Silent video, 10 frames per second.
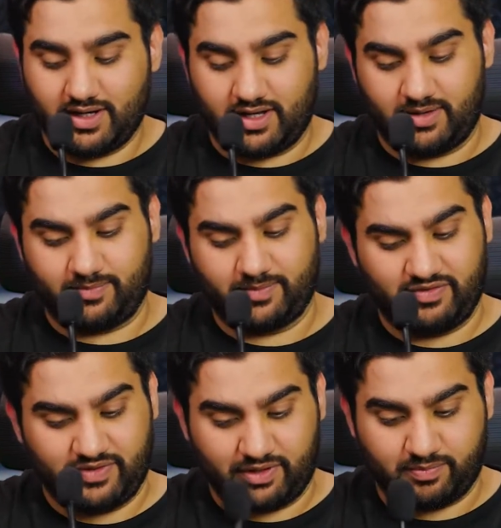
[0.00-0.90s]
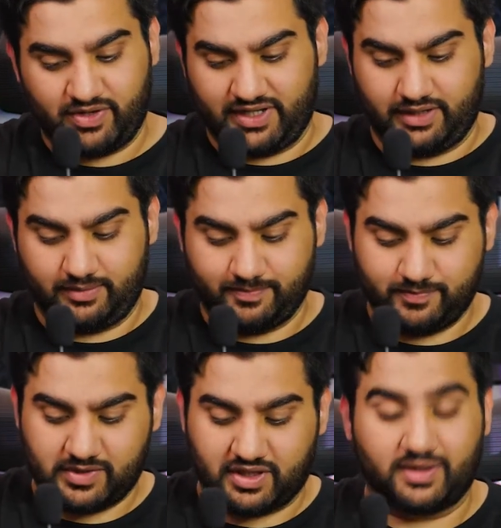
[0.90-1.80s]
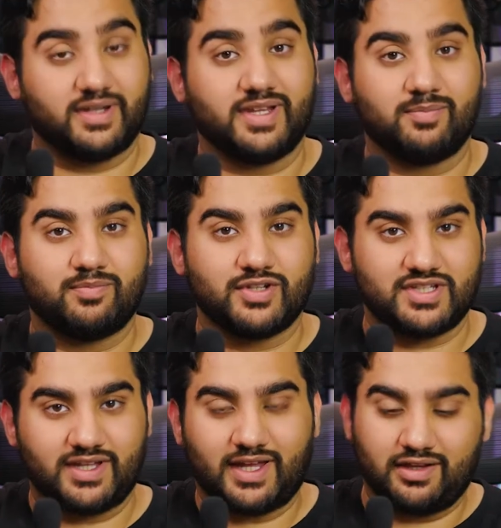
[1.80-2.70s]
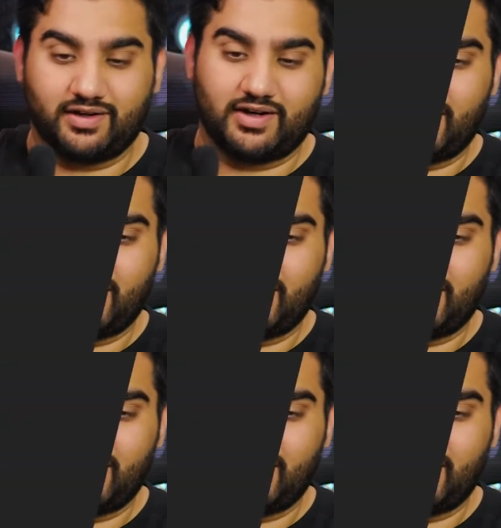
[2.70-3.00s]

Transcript: It feels pretty solidly put together.